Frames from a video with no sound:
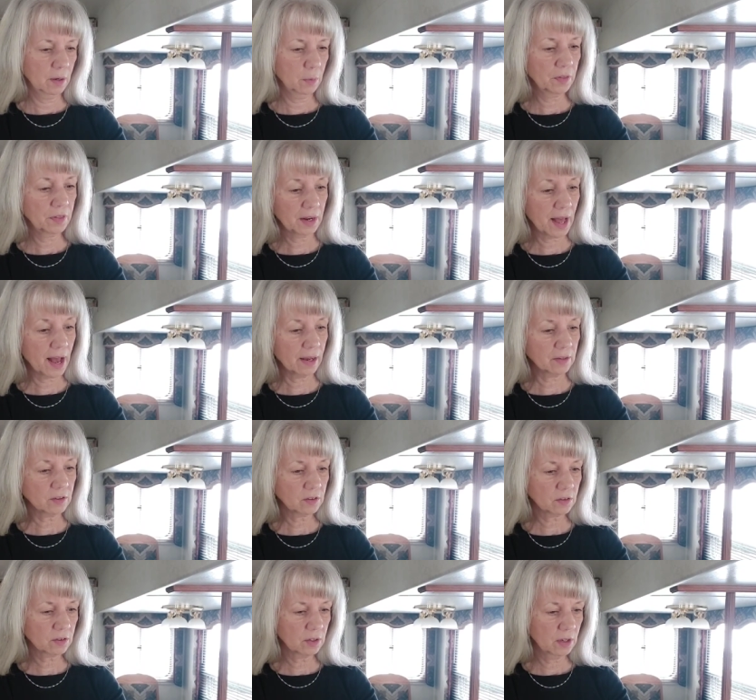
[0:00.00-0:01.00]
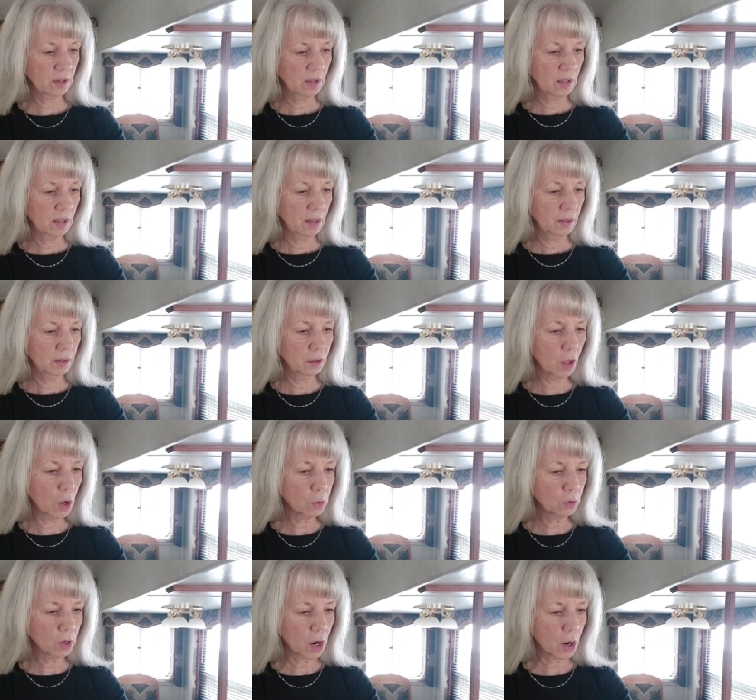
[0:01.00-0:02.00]
with an S
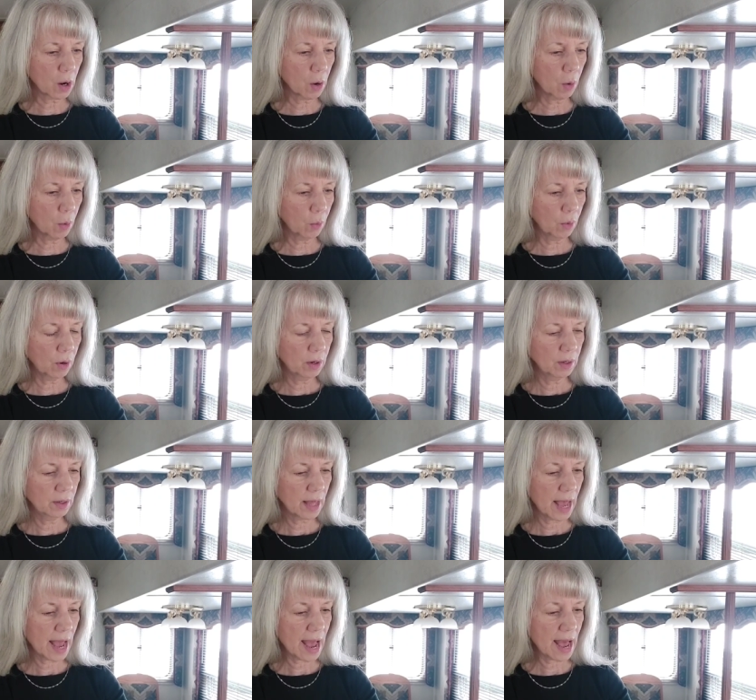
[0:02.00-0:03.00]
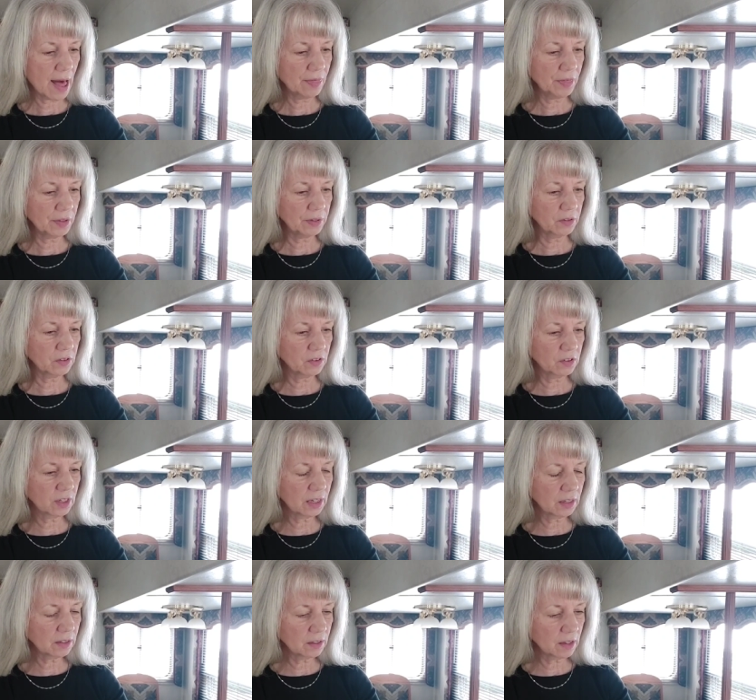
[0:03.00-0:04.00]
logo and the
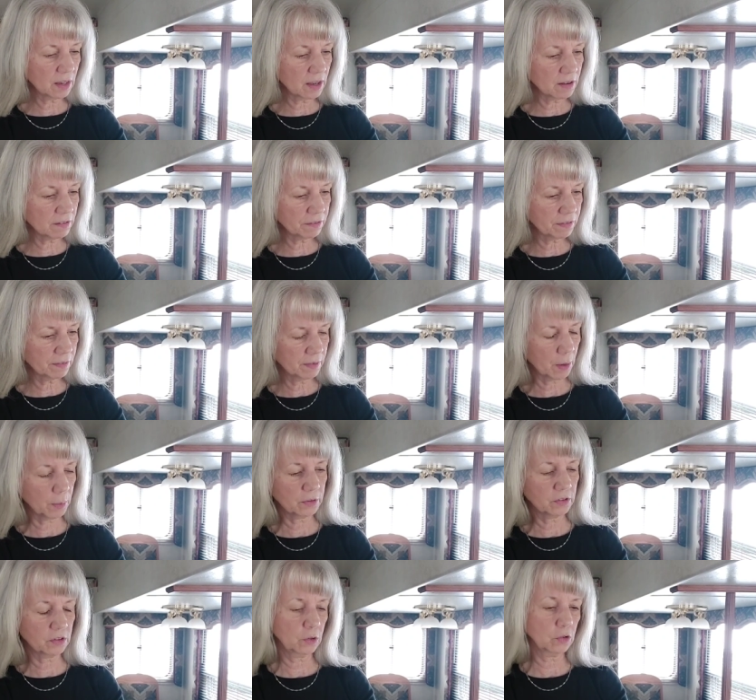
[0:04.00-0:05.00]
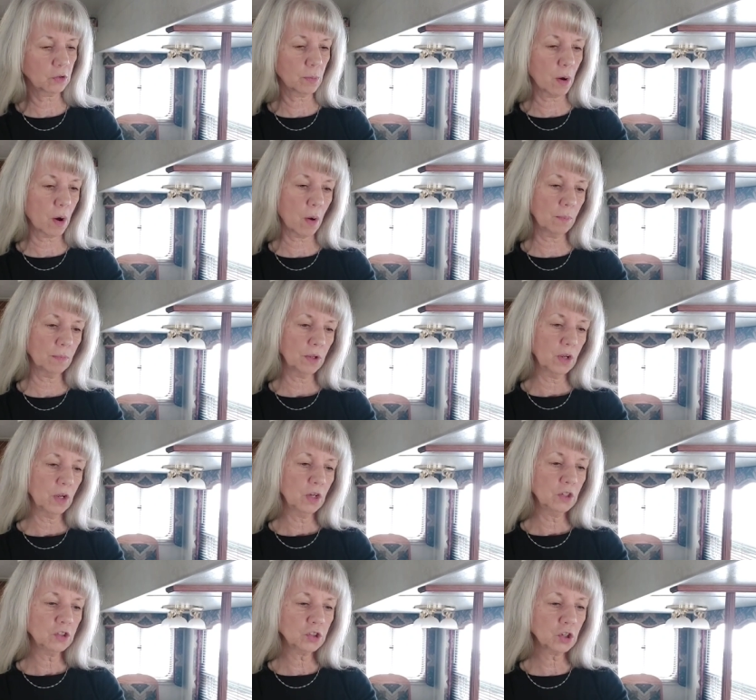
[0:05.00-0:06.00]
distinctive, oh, it's so small,
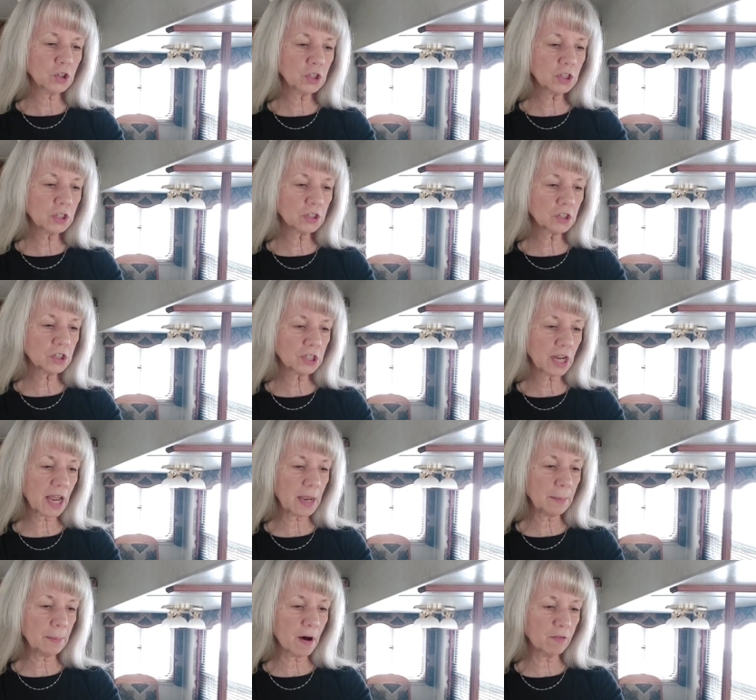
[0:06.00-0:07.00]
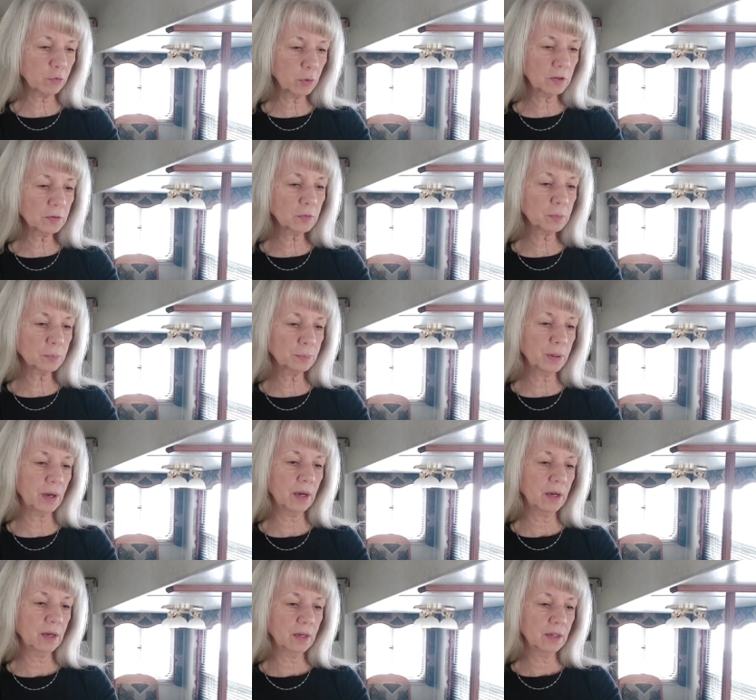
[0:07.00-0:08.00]
circular shape of Whisps
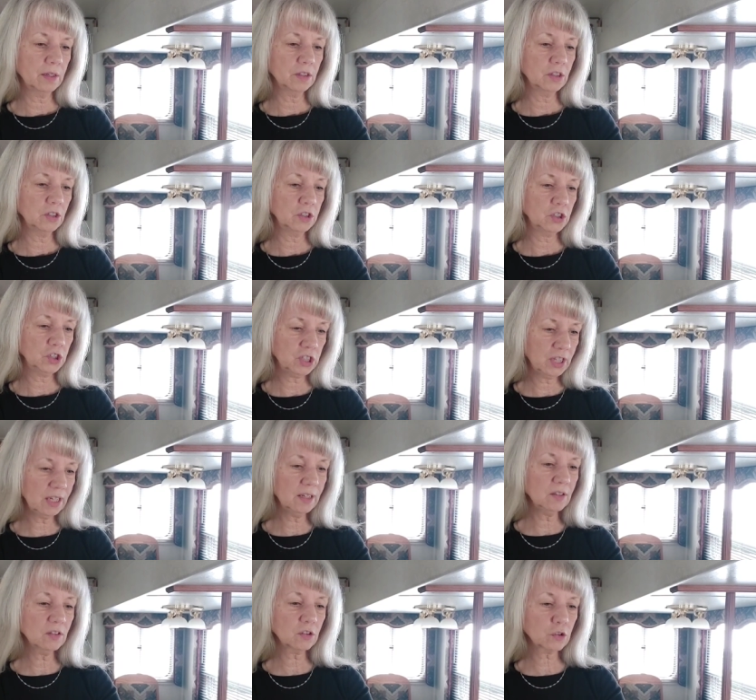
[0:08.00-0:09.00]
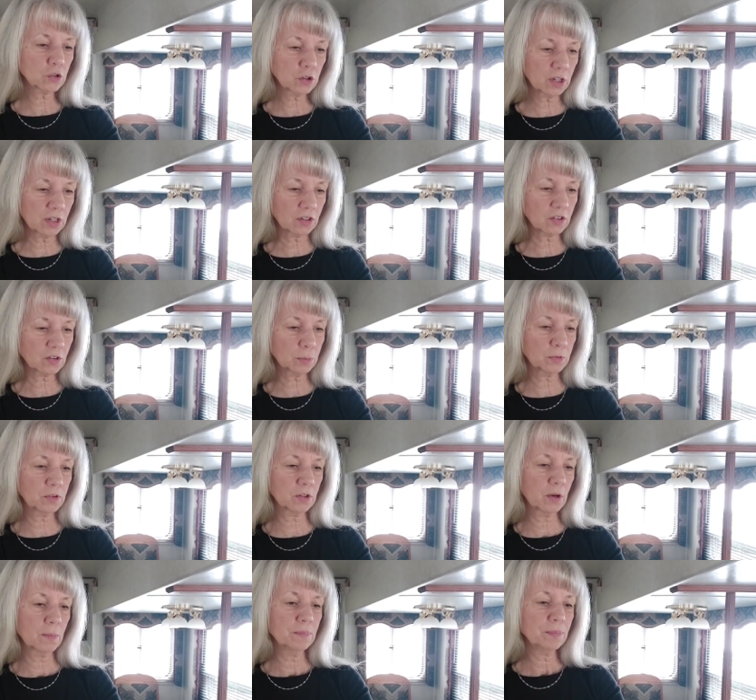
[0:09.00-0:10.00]
Cheese
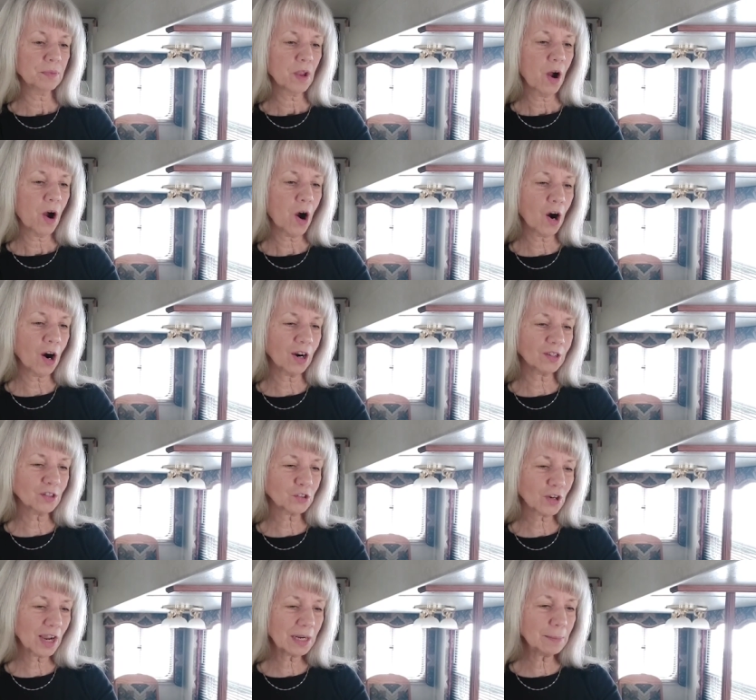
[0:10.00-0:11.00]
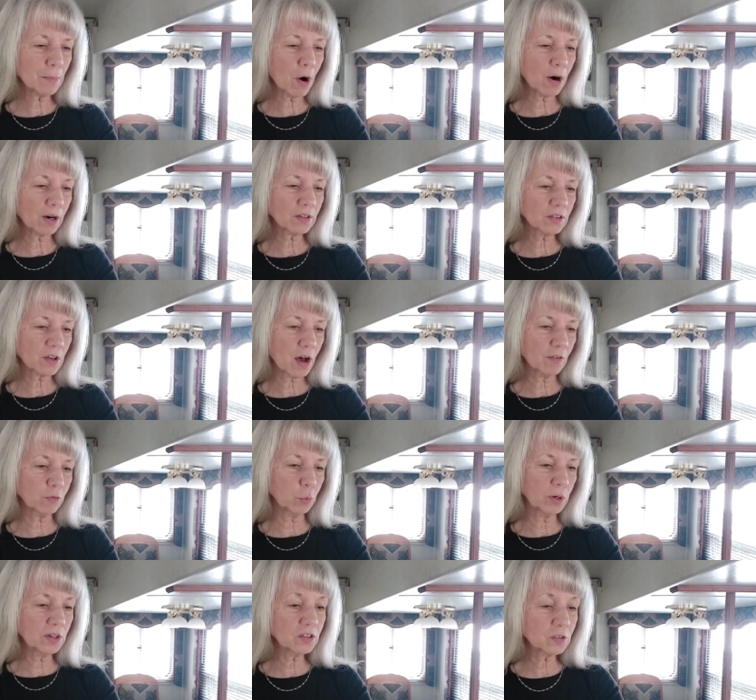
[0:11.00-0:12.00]
Crisps are trademarks of
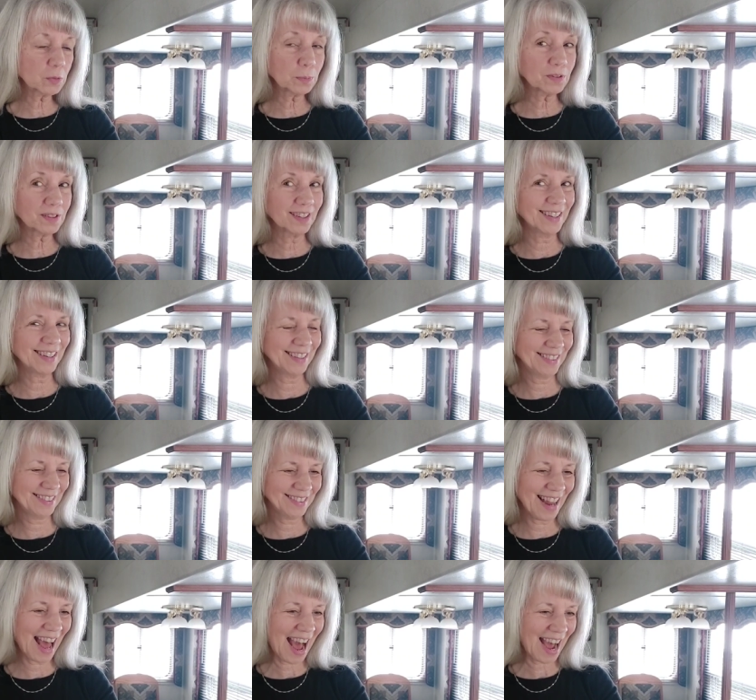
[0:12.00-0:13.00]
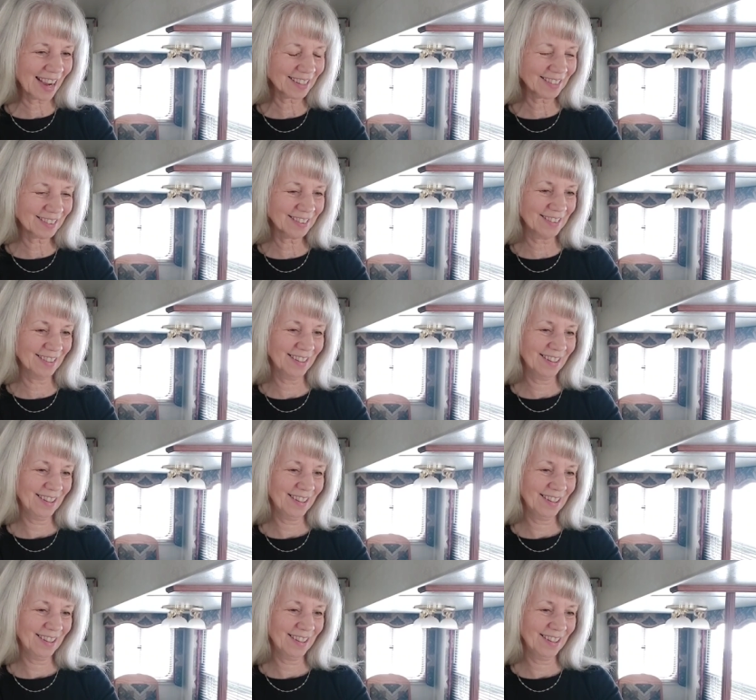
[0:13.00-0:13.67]
Whisps Snacks